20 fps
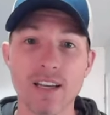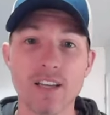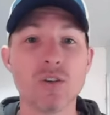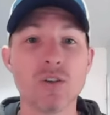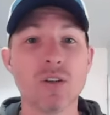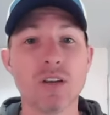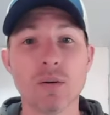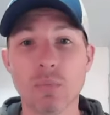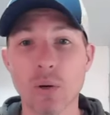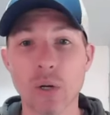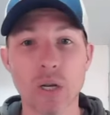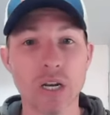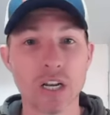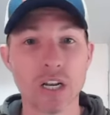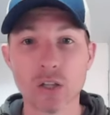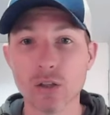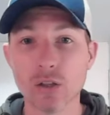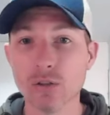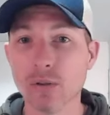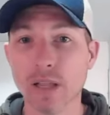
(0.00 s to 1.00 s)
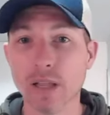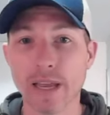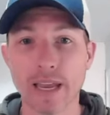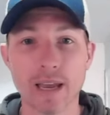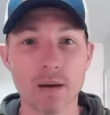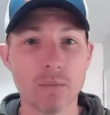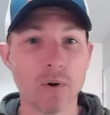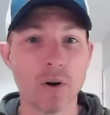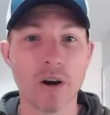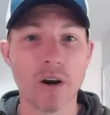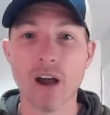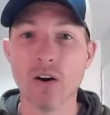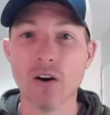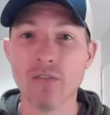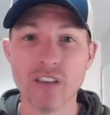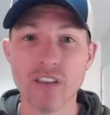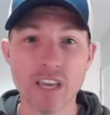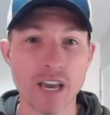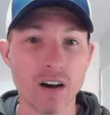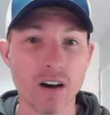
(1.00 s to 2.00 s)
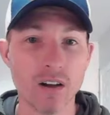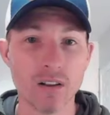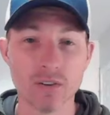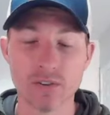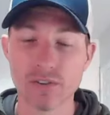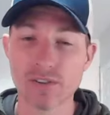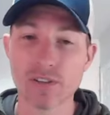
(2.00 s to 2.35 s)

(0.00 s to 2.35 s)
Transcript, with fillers: You need to put in a glulam or an LVL or